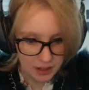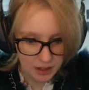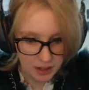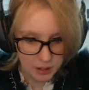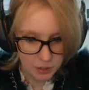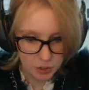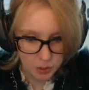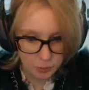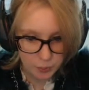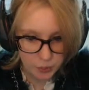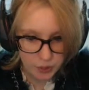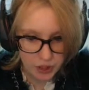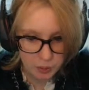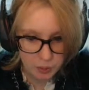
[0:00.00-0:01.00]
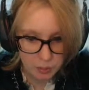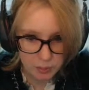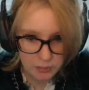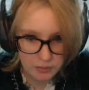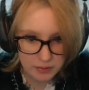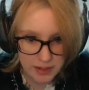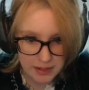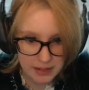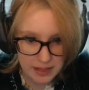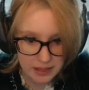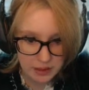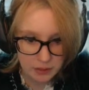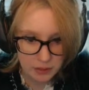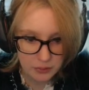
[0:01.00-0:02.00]
And your booty will be flat
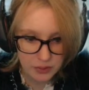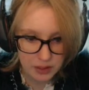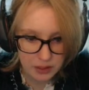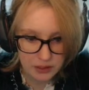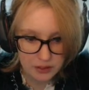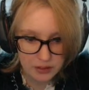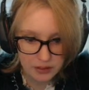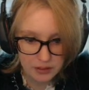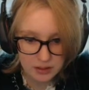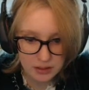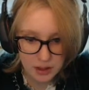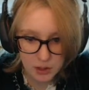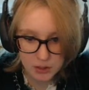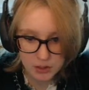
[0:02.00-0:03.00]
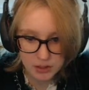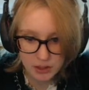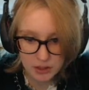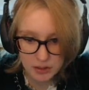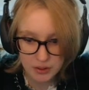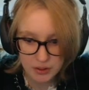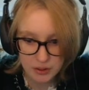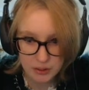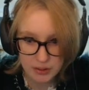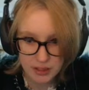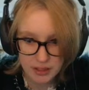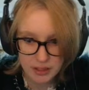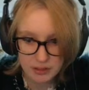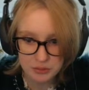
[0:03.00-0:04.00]
like your face. Snuggle, snuggle, the old
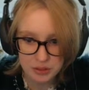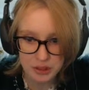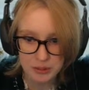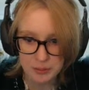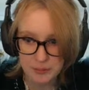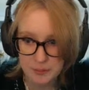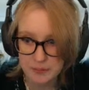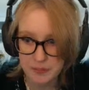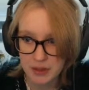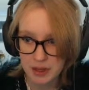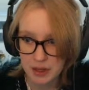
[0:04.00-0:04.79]
lady for them.